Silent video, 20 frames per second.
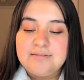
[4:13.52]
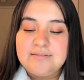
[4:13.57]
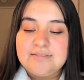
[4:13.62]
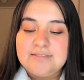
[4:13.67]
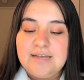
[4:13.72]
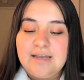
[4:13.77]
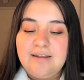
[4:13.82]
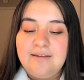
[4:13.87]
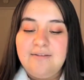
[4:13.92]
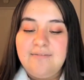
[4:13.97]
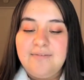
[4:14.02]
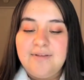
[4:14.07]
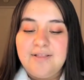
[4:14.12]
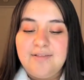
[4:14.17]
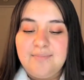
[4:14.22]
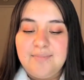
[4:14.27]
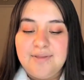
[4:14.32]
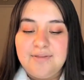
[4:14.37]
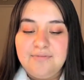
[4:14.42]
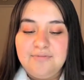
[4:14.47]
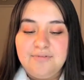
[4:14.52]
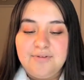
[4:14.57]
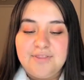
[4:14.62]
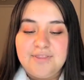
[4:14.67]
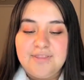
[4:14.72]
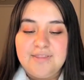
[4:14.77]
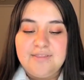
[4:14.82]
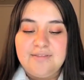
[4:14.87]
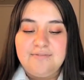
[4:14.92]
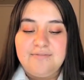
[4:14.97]
Child development
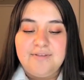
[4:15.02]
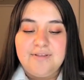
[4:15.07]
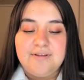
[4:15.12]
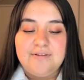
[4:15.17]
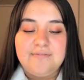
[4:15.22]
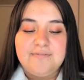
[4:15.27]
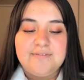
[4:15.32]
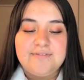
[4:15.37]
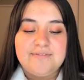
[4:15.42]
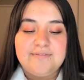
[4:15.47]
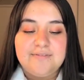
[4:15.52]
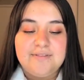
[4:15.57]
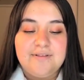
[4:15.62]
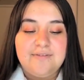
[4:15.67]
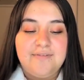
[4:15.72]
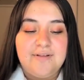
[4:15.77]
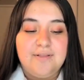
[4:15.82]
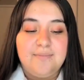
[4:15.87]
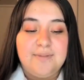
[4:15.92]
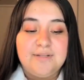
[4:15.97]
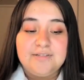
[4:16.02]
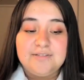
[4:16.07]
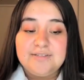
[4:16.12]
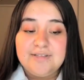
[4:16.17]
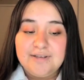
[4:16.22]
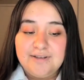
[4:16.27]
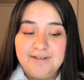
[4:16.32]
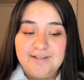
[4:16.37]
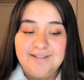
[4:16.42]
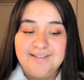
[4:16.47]
within the field of developmental
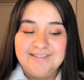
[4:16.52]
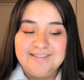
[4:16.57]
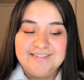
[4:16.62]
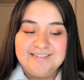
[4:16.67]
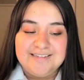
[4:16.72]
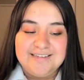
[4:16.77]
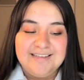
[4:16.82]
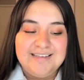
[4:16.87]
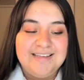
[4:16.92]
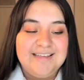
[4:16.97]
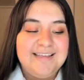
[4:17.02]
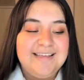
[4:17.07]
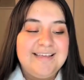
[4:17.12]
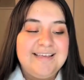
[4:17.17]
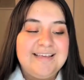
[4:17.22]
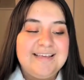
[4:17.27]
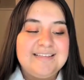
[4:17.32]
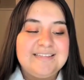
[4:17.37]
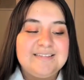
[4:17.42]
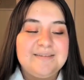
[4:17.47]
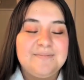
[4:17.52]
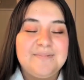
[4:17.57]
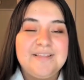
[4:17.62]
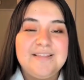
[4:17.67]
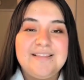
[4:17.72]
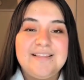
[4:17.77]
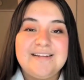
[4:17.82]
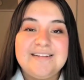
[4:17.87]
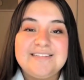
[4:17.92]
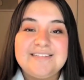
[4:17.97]
psychology is
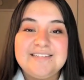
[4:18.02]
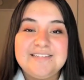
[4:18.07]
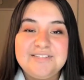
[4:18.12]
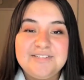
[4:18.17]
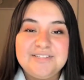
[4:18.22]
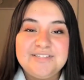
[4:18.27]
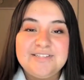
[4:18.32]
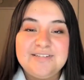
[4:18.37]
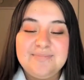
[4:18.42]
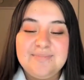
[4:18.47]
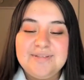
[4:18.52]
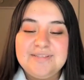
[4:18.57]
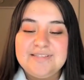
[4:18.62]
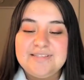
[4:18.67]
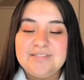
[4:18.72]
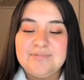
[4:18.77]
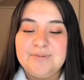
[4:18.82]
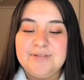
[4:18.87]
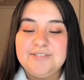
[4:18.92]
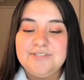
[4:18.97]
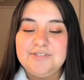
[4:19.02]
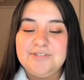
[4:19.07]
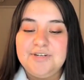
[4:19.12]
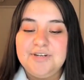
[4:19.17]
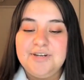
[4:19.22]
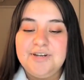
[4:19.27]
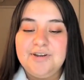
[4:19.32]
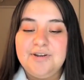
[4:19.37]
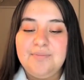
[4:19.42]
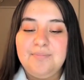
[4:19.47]
something that has interested me since my junior
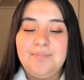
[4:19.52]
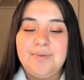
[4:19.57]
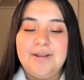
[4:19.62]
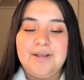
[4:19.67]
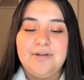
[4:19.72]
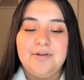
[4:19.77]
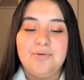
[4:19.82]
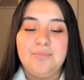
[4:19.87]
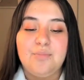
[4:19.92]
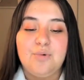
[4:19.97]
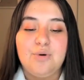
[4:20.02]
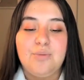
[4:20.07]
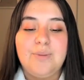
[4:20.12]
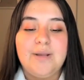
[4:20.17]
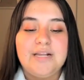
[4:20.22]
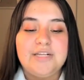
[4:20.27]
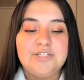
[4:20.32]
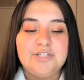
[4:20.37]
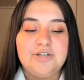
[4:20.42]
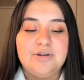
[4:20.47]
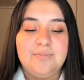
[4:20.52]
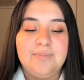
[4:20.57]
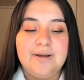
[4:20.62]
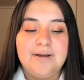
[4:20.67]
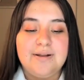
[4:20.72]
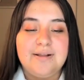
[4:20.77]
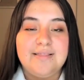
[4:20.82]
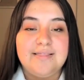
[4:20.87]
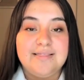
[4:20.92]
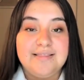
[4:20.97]
year, but I grew more passionate
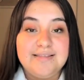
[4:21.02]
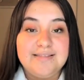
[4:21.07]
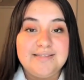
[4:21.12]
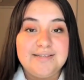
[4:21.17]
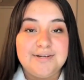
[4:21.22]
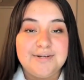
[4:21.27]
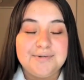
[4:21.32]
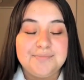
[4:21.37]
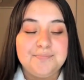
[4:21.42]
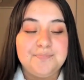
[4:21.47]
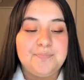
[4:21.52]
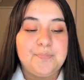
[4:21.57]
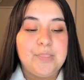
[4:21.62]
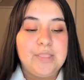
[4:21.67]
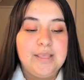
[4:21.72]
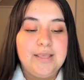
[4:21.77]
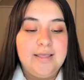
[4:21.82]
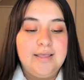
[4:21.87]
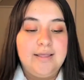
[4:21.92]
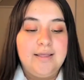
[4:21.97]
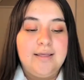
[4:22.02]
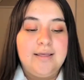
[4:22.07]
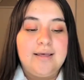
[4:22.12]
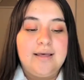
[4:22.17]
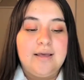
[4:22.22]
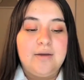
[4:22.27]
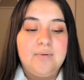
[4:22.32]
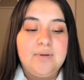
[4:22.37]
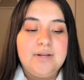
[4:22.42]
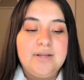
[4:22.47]
about it this year.
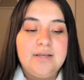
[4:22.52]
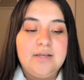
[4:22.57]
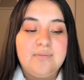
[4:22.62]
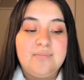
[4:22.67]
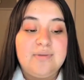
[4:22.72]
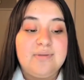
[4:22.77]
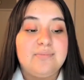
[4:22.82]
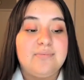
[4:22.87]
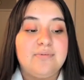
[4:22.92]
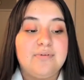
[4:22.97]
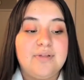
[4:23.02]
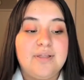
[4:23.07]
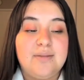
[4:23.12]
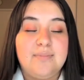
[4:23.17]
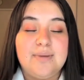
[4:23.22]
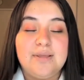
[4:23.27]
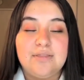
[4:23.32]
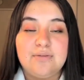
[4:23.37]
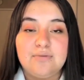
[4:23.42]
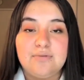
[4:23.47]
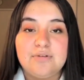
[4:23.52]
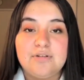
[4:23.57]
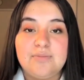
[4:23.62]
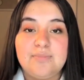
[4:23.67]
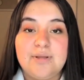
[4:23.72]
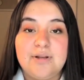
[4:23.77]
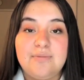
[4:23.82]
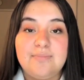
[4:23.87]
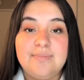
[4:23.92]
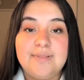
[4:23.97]
I want to help people and make the world a
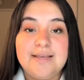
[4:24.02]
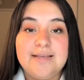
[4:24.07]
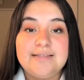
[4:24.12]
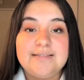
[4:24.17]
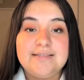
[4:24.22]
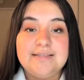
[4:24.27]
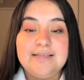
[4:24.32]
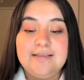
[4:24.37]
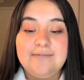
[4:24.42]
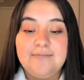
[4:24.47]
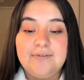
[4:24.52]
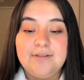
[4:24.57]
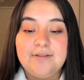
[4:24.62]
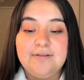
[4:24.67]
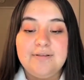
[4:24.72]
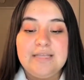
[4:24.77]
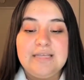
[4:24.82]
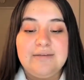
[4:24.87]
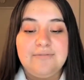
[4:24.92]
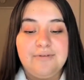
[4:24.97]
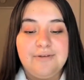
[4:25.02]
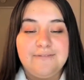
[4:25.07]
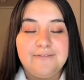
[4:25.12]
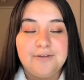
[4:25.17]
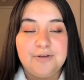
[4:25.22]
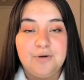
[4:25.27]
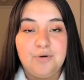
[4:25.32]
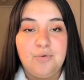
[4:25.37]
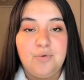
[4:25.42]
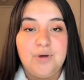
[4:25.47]
better place, even if we have
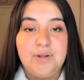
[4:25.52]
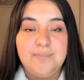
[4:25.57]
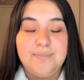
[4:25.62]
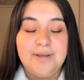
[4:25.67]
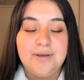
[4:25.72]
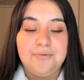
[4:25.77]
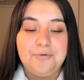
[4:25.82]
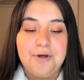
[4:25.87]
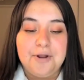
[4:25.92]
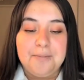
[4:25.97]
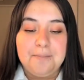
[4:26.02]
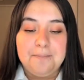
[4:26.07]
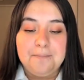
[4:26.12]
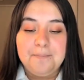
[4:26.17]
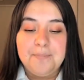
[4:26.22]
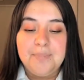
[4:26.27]
to go one by one.